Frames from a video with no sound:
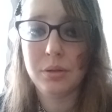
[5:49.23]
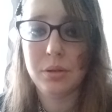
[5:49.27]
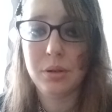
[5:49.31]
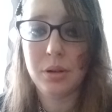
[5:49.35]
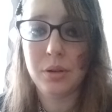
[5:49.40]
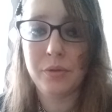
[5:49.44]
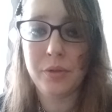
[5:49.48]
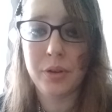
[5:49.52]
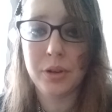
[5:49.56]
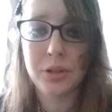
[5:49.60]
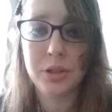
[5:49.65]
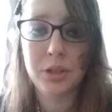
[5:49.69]

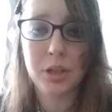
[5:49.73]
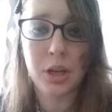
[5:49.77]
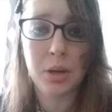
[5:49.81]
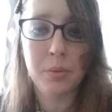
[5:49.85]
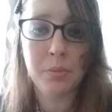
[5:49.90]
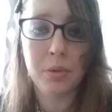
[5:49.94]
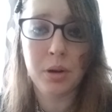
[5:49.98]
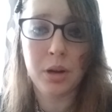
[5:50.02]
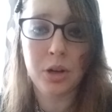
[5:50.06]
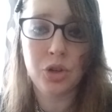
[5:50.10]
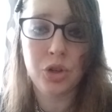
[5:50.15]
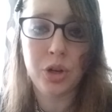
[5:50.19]
investigate
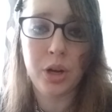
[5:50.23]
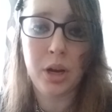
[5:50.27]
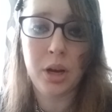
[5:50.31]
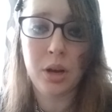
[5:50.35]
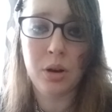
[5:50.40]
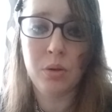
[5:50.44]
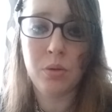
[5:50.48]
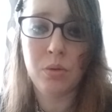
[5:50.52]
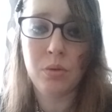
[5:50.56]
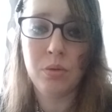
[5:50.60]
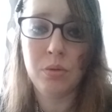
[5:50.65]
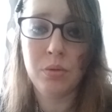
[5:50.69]
my
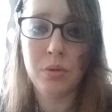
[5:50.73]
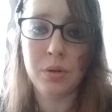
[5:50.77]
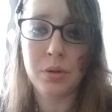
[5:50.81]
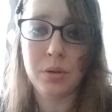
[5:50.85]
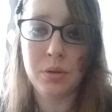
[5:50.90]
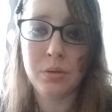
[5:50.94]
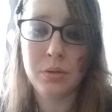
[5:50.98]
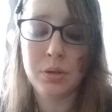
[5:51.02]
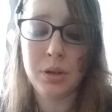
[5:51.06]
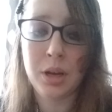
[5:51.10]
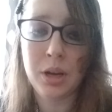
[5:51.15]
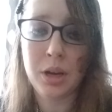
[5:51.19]
channel
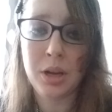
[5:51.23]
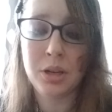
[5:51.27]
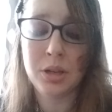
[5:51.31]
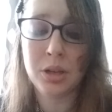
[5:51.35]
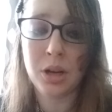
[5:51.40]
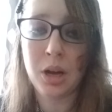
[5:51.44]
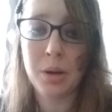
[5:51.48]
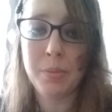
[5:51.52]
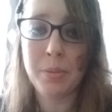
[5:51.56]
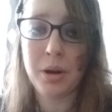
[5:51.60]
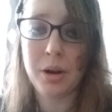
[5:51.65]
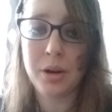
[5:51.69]
and taking
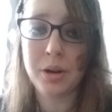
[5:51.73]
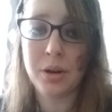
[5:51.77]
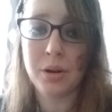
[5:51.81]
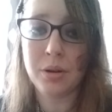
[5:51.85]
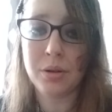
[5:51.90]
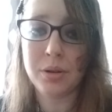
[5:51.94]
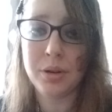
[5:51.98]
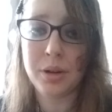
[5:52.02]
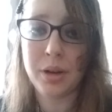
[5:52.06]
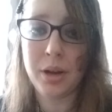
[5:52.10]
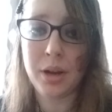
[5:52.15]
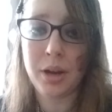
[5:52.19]
time out of
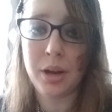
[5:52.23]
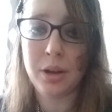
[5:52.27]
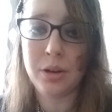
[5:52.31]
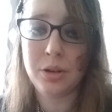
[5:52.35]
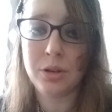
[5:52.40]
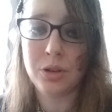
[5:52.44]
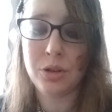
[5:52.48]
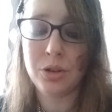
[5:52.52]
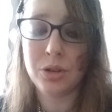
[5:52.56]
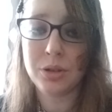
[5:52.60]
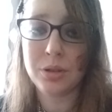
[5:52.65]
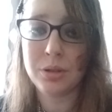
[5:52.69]
your day
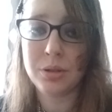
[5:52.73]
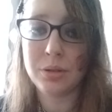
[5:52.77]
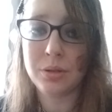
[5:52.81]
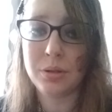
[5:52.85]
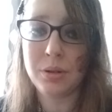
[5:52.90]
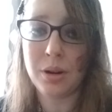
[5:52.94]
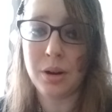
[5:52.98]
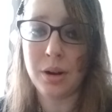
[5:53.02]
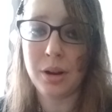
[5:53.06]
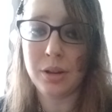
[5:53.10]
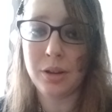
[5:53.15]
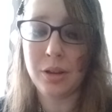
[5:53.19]
to just
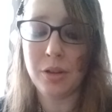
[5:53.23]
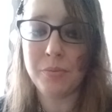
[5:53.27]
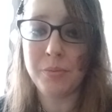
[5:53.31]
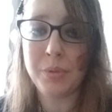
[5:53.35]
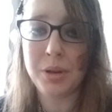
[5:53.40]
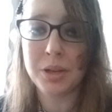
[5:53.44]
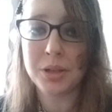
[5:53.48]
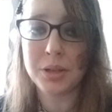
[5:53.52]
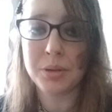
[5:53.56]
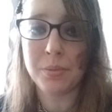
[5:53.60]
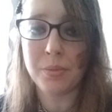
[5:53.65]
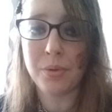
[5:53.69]
kind of give
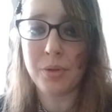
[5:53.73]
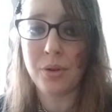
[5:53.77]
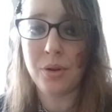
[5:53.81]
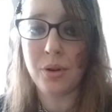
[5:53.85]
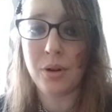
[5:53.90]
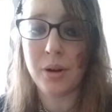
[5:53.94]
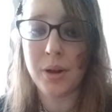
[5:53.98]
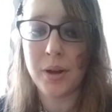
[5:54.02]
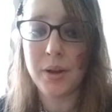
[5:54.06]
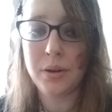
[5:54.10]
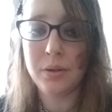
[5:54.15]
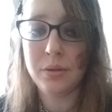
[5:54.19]
me some
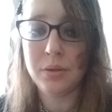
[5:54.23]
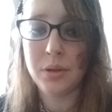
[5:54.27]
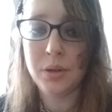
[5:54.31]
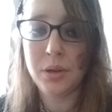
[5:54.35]
thought.